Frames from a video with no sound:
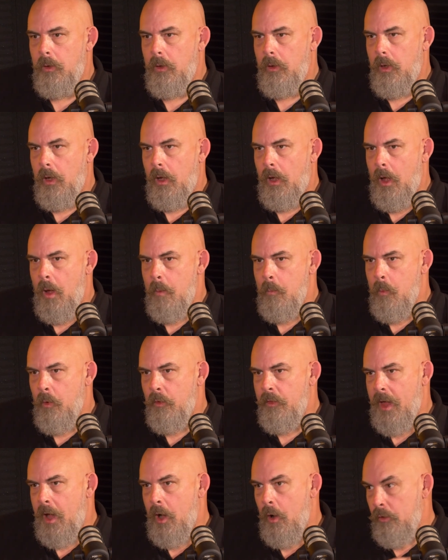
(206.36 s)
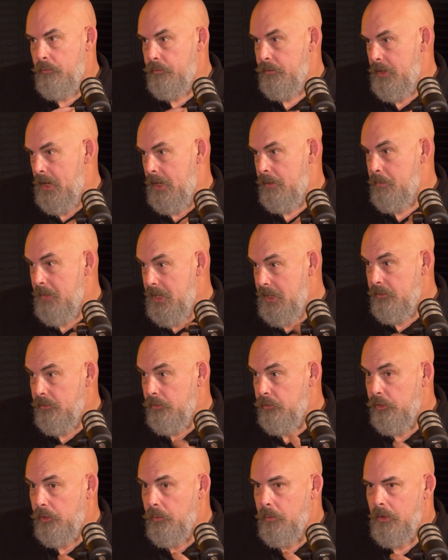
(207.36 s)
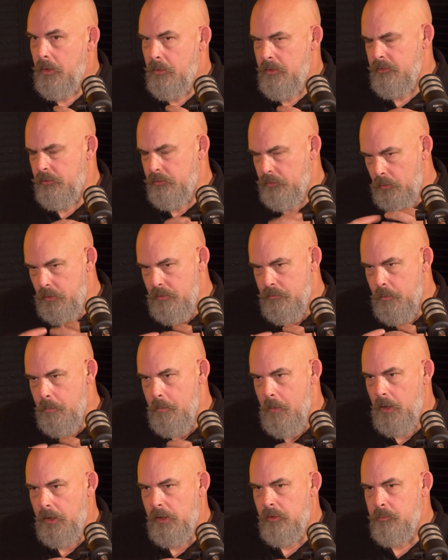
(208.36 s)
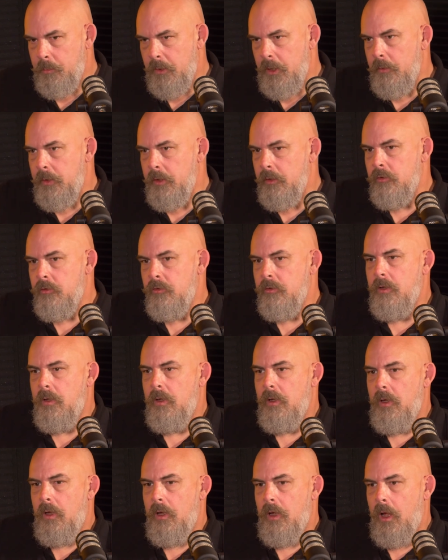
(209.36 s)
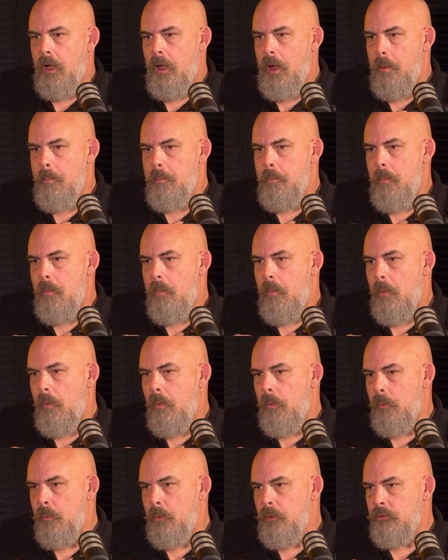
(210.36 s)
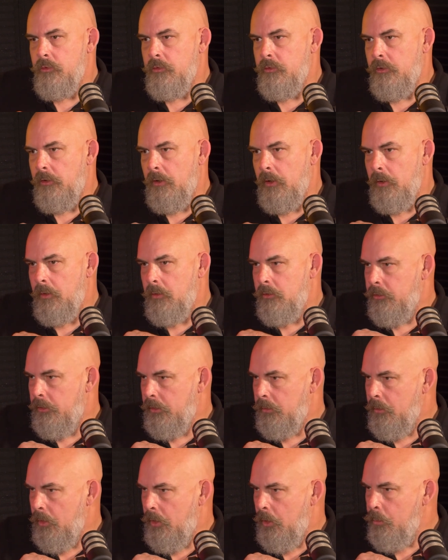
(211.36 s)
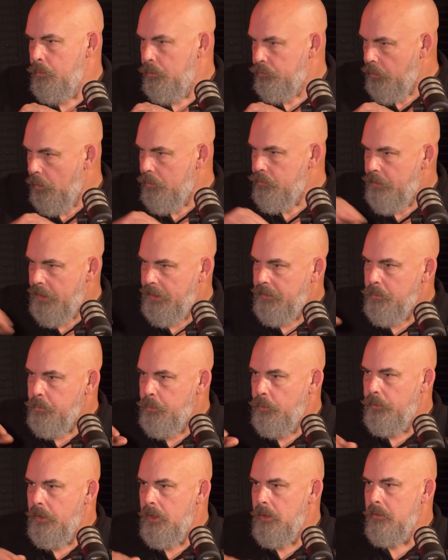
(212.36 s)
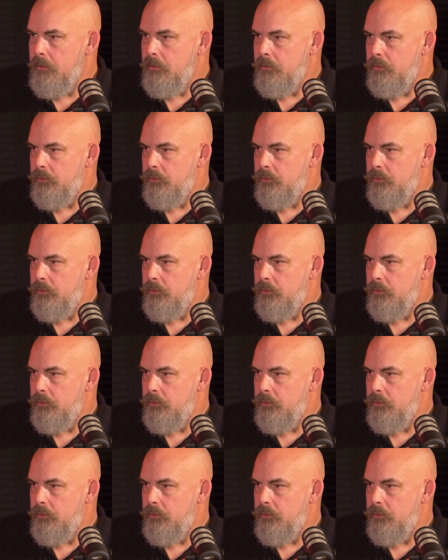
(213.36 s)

What that often led me to do, and this is only from my experience, was to almost over-egg the pudding.